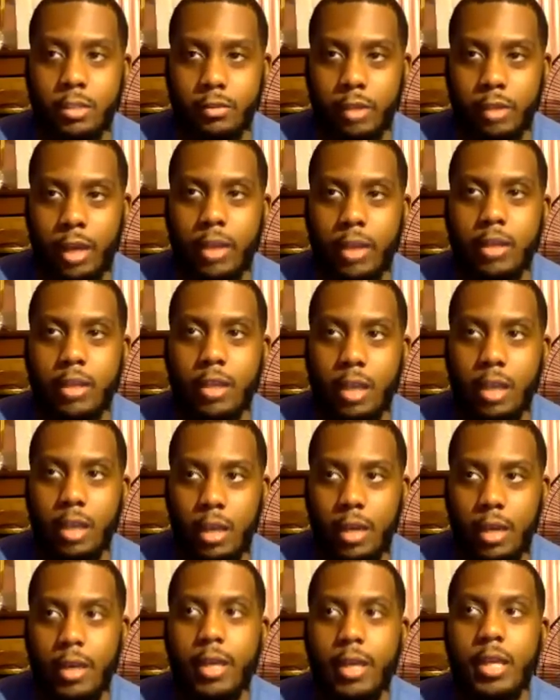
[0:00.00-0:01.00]
Like
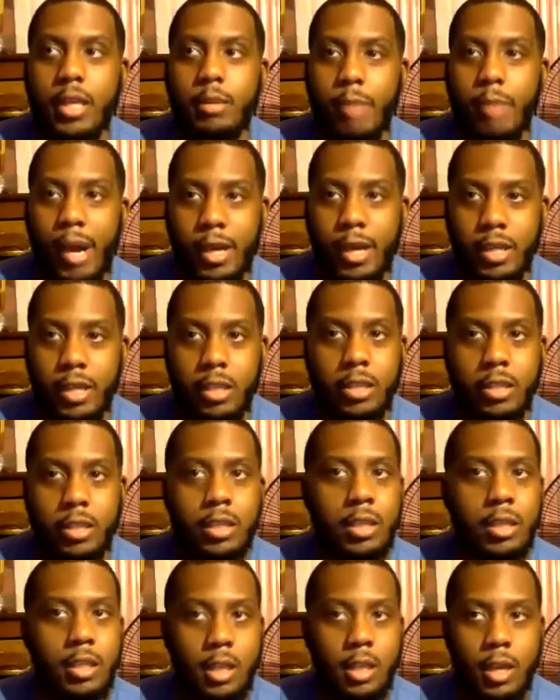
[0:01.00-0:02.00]
anybody
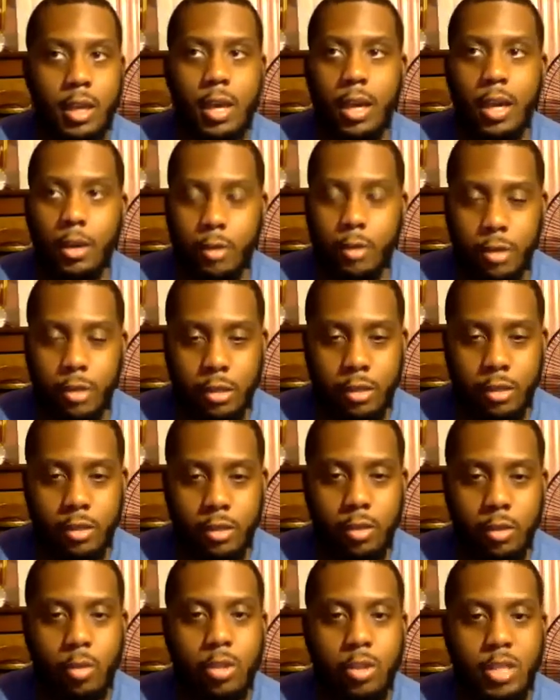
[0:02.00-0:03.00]
in the area
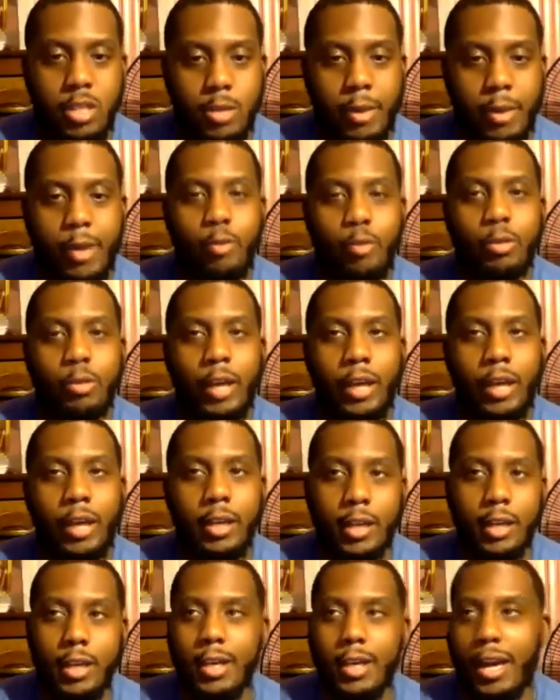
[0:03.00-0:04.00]
or somebody who like
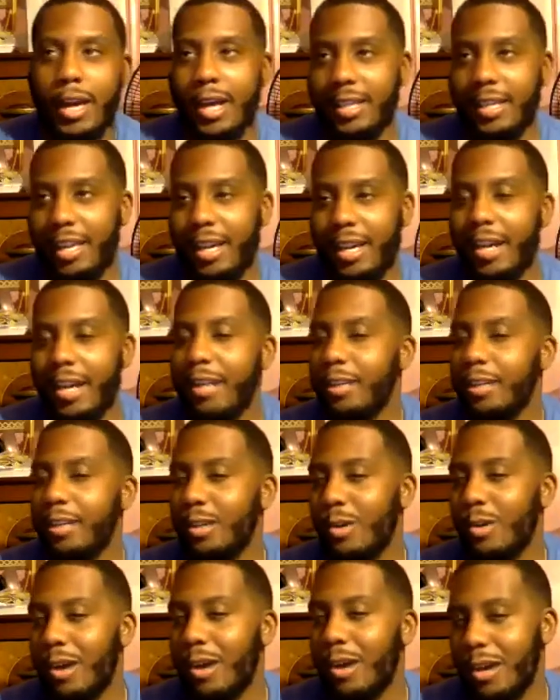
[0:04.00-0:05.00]
kind of like
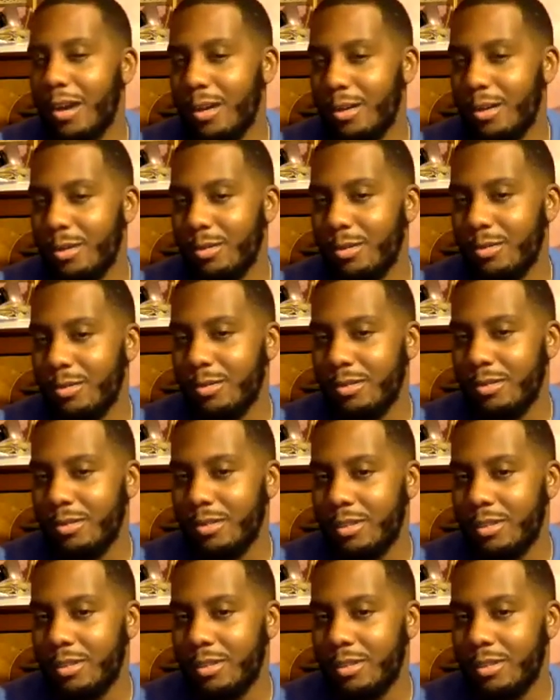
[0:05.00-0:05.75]
underground,